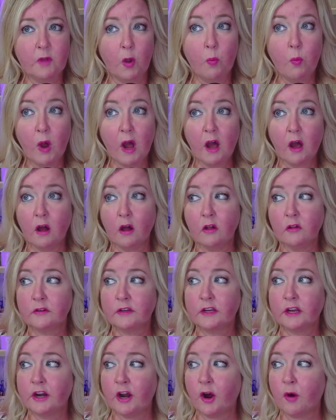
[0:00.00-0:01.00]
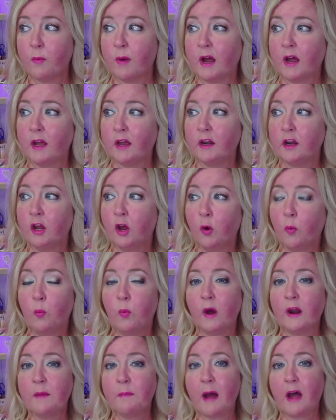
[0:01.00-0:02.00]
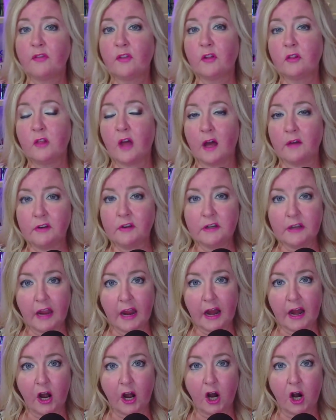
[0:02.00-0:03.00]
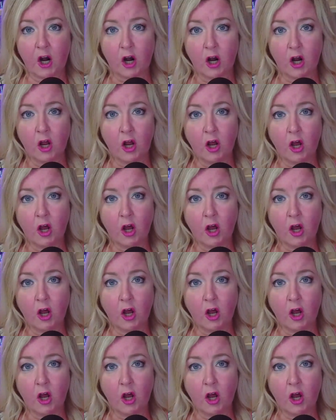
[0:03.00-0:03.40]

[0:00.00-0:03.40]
Well, you know what? What about the love and care